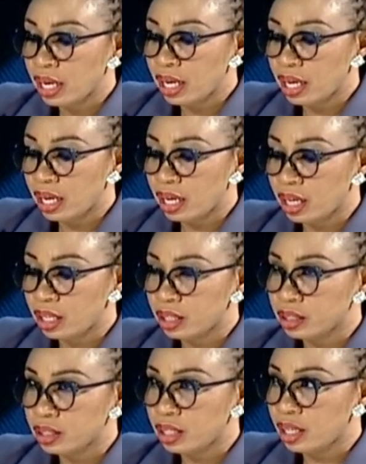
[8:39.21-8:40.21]

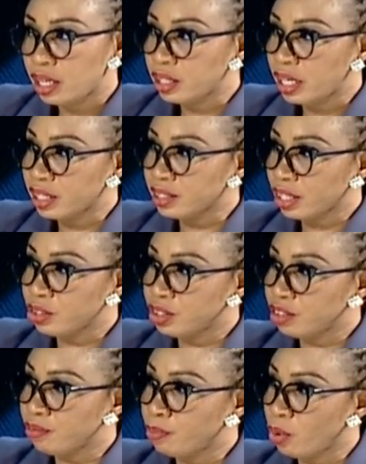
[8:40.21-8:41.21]
the
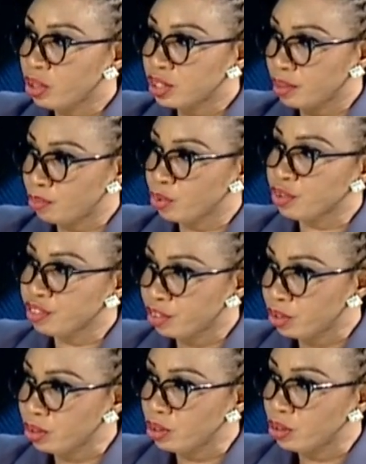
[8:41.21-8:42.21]
executive board's
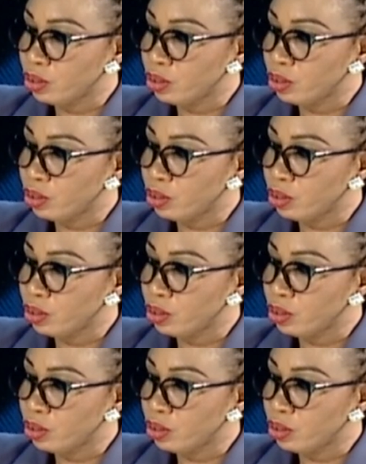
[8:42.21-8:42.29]
approval